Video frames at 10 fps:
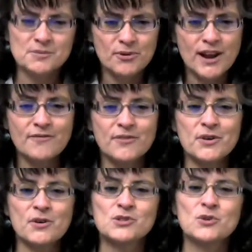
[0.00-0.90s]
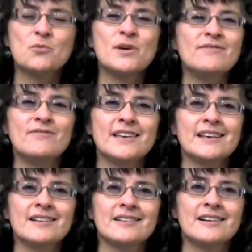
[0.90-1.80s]
pray for those who we
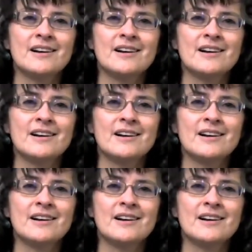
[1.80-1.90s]
feel